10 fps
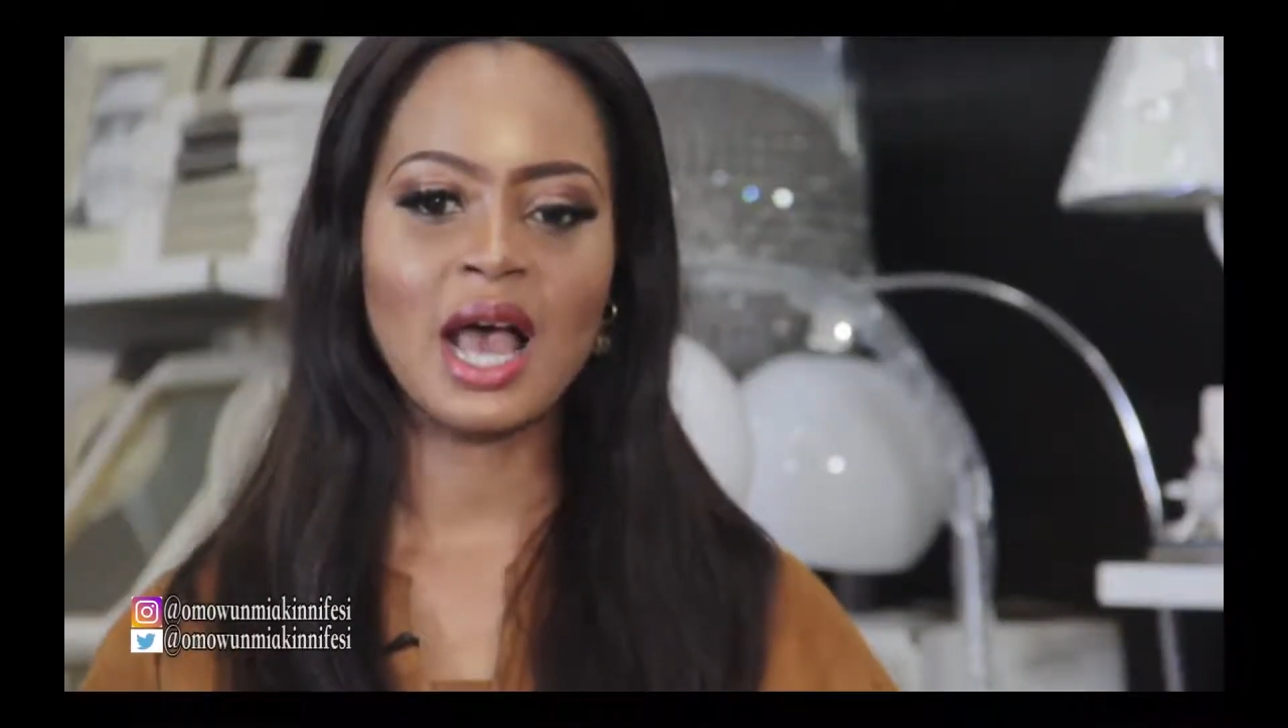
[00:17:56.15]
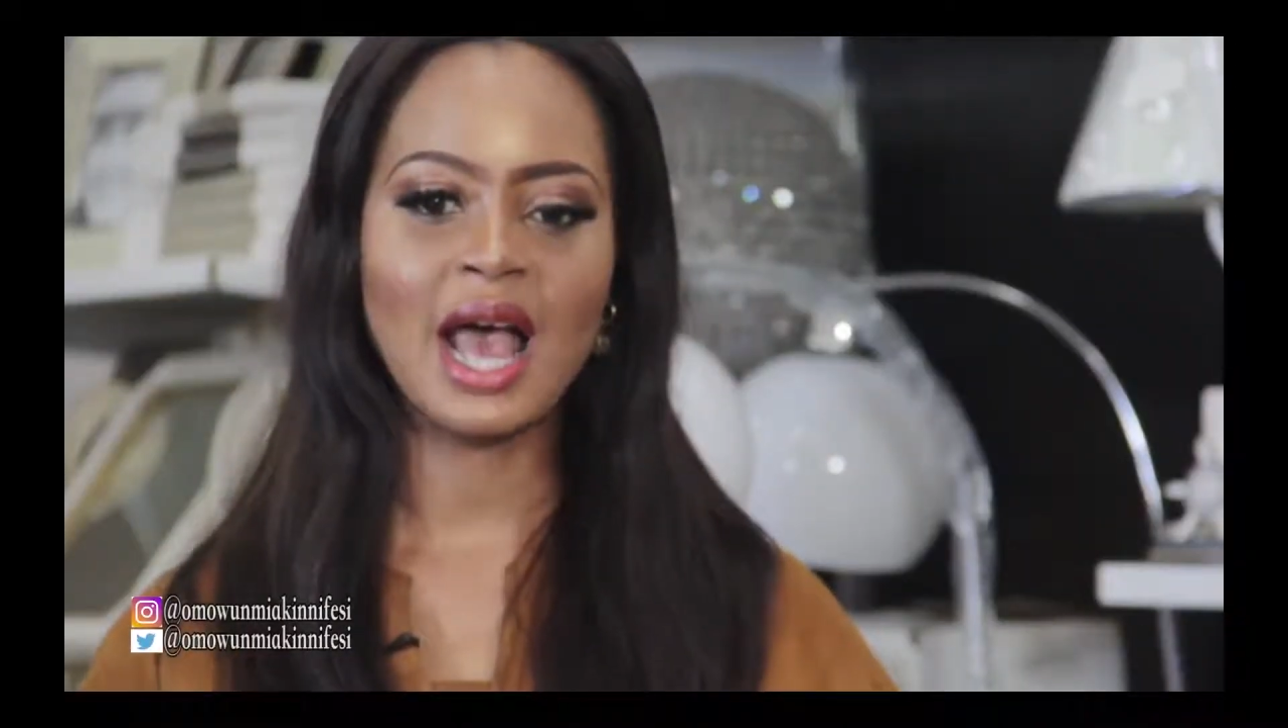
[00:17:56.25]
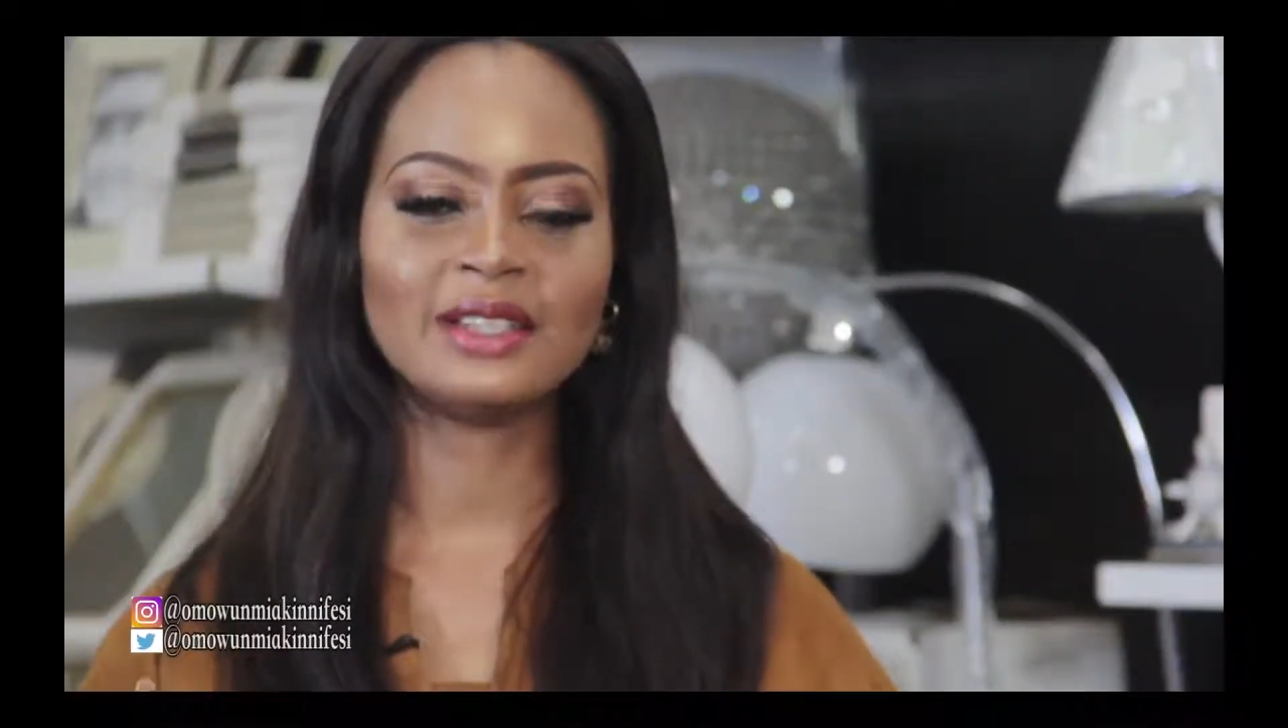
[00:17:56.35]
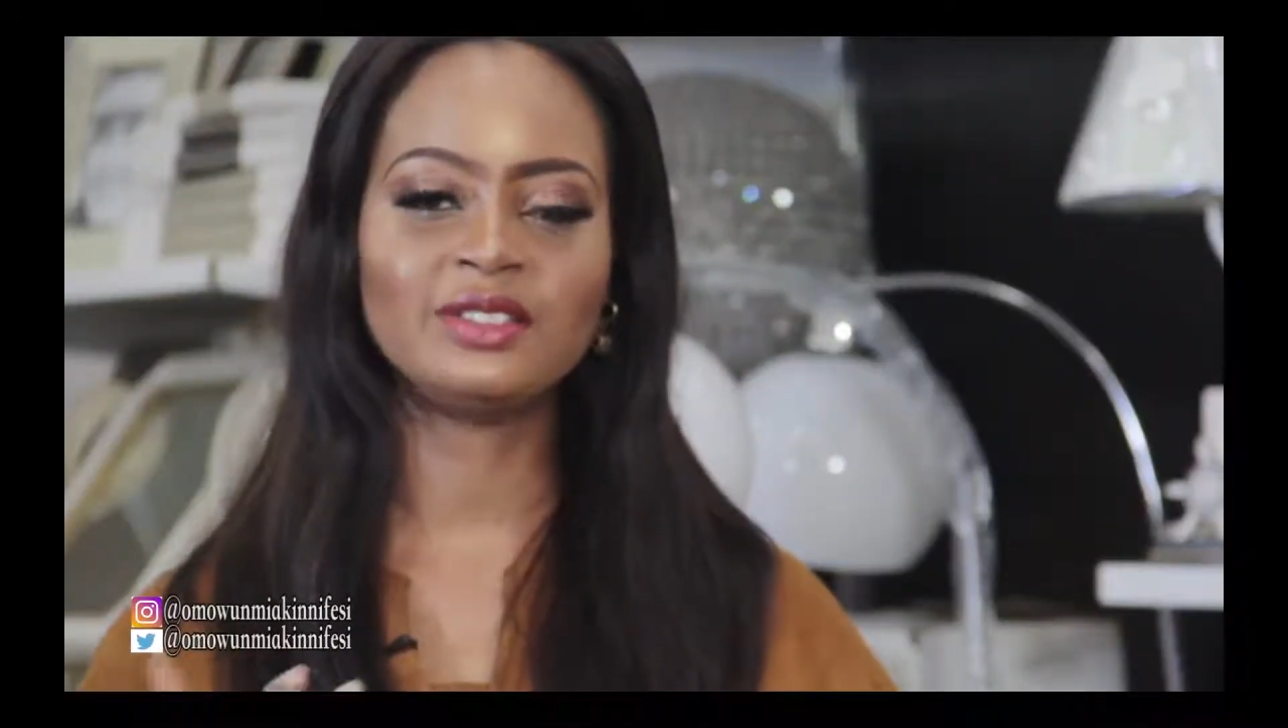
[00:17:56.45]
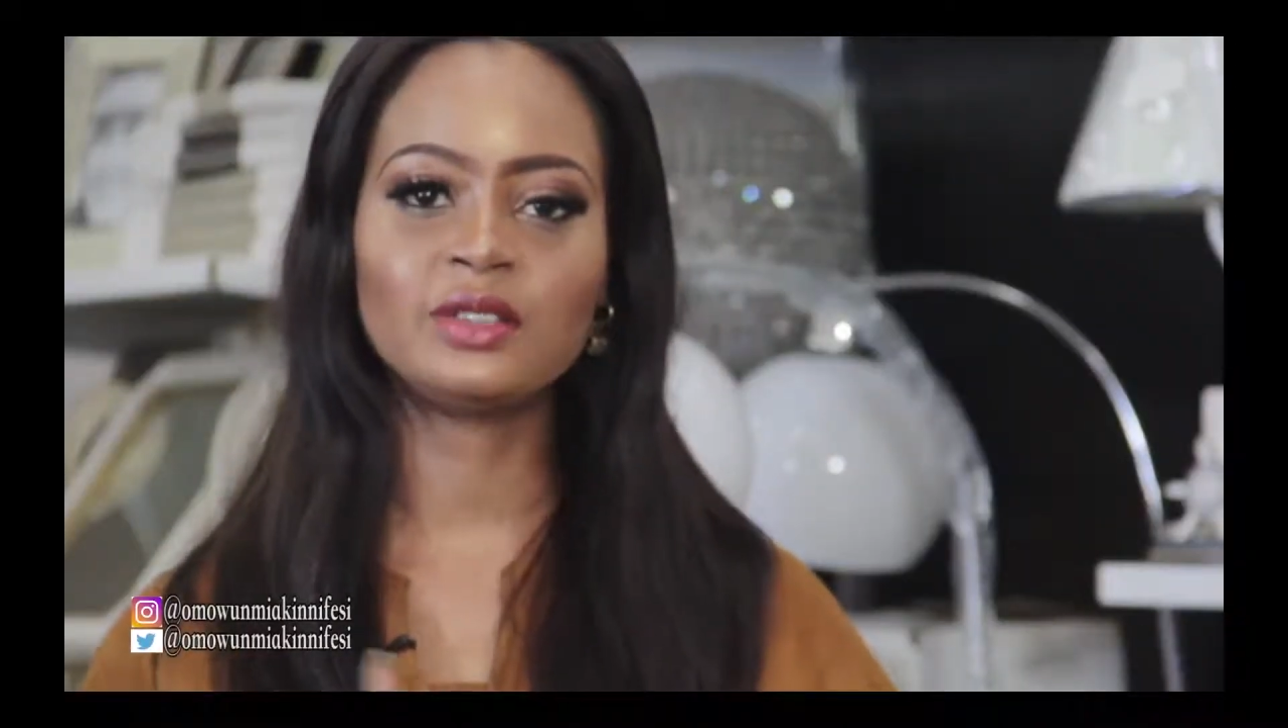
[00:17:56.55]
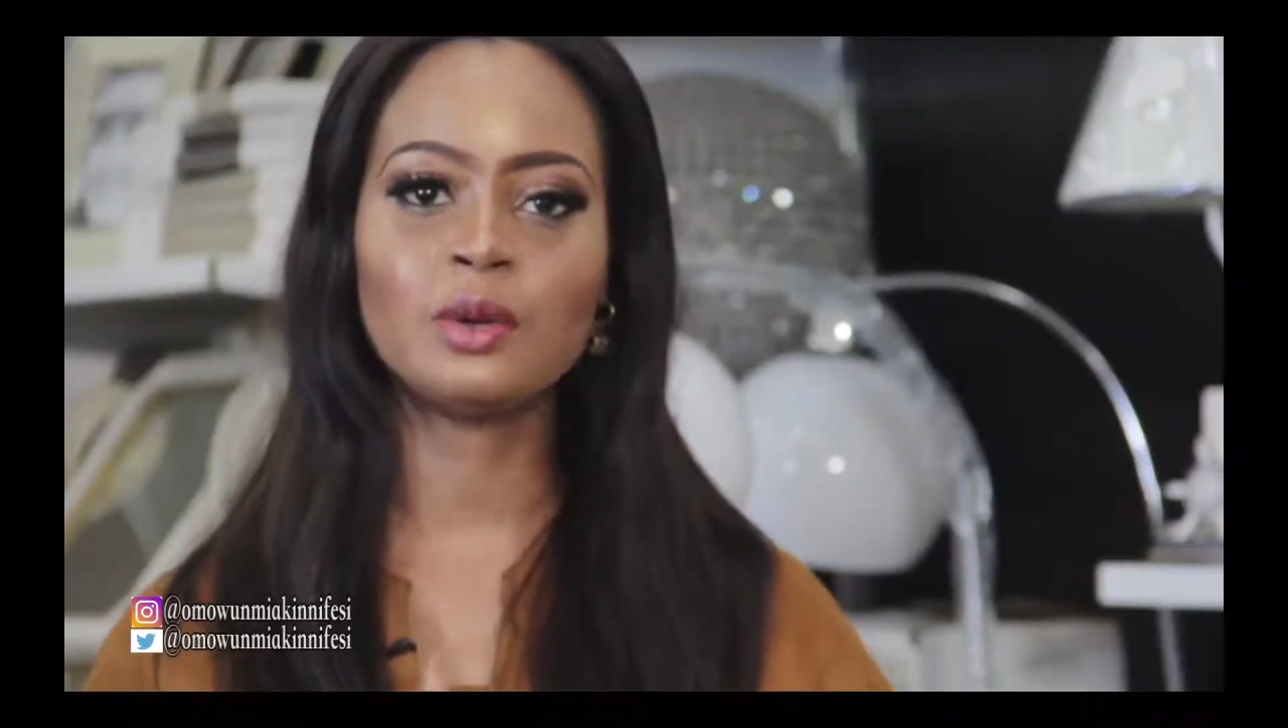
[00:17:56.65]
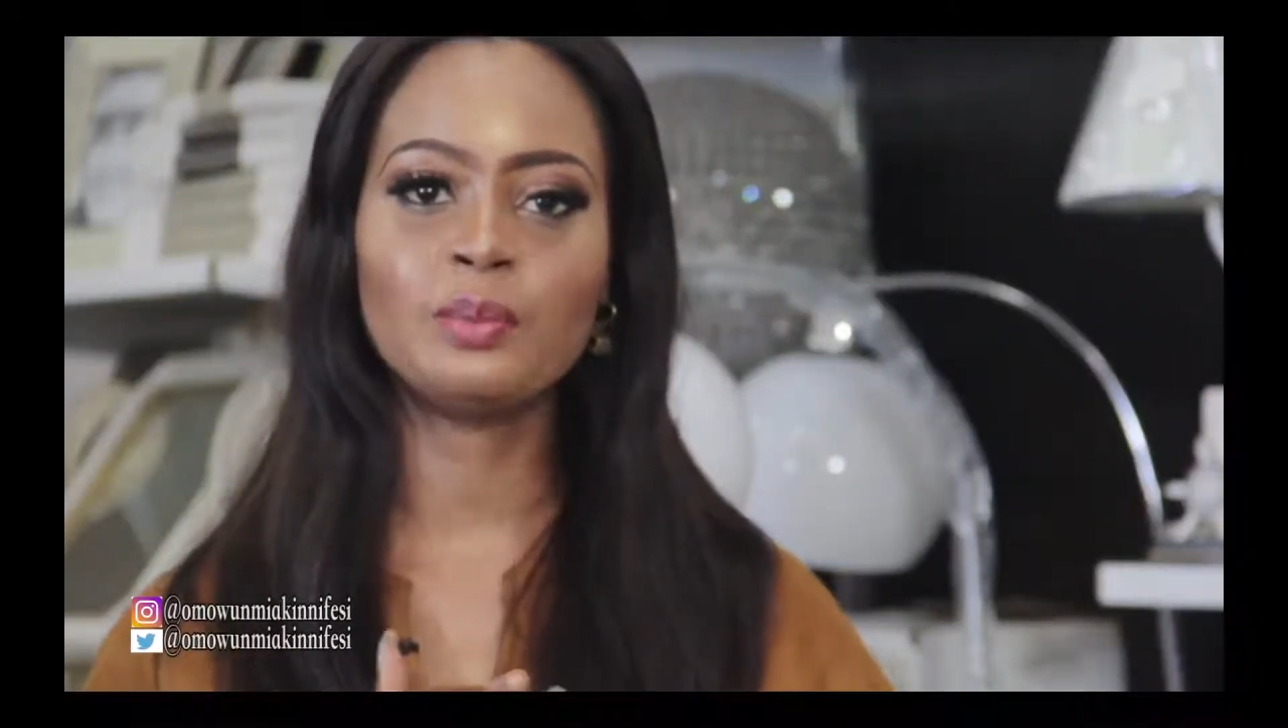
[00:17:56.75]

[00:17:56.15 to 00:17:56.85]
at some